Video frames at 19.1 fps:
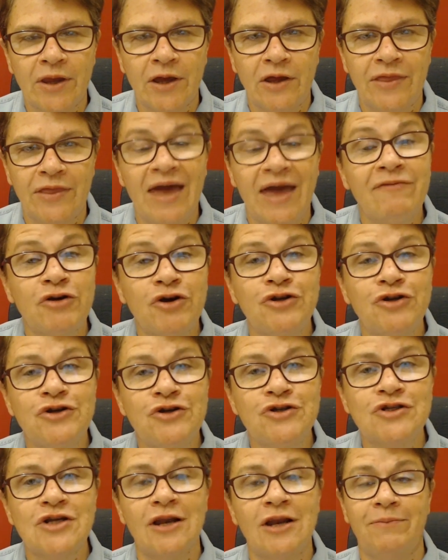They have a good
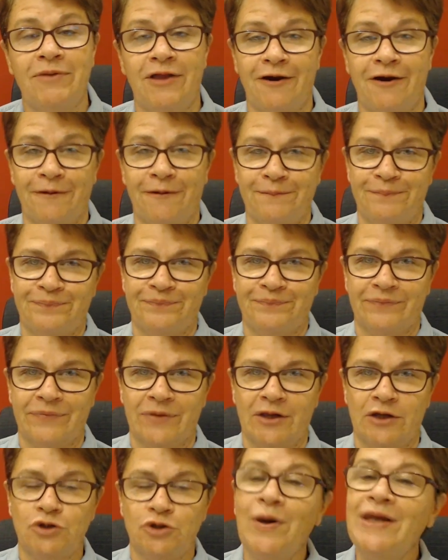news club there.
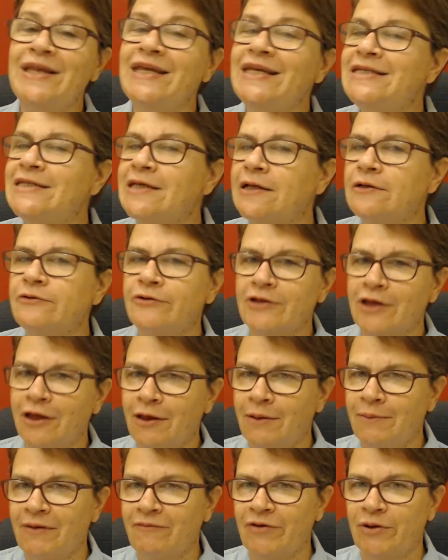20 children
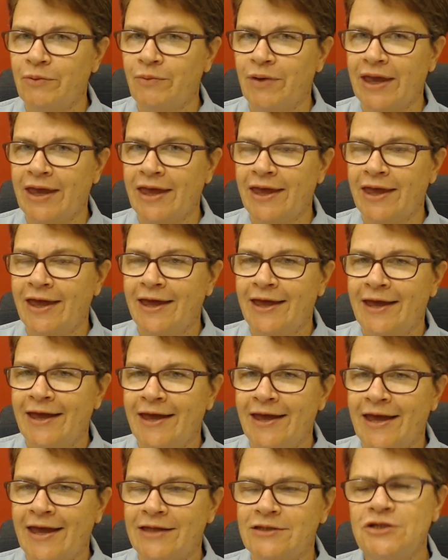come every week.
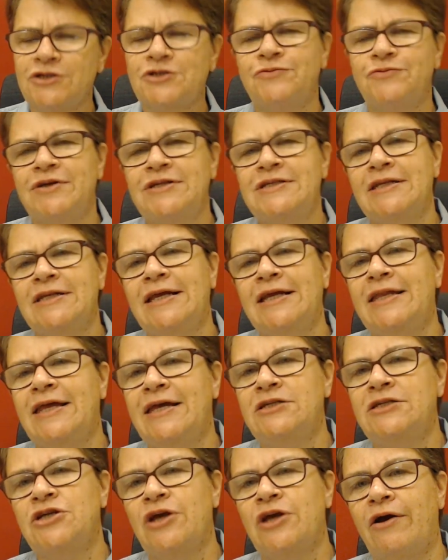And just recently, they
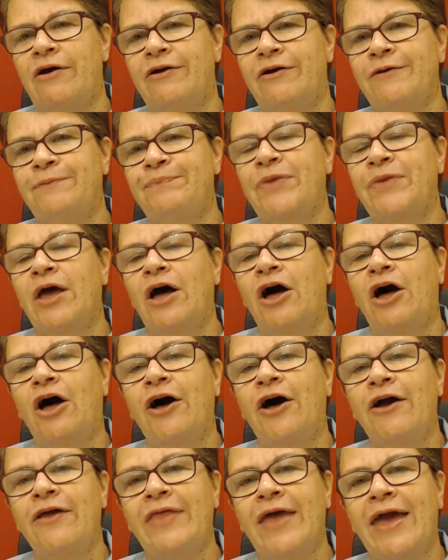shared
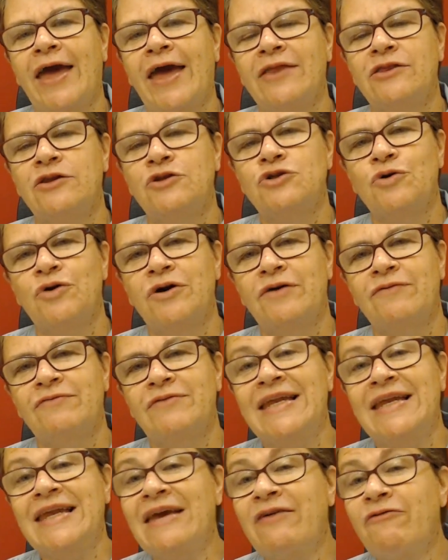how they had the joy of
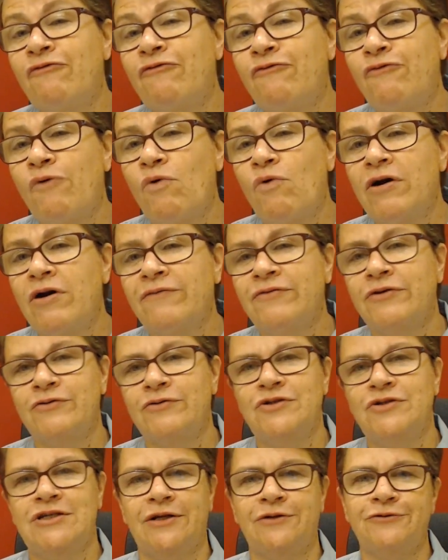leading four of
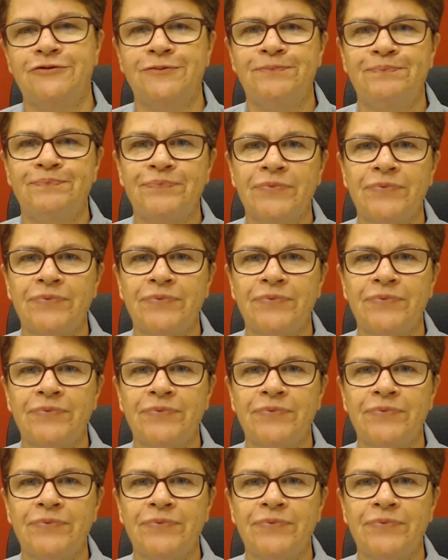those children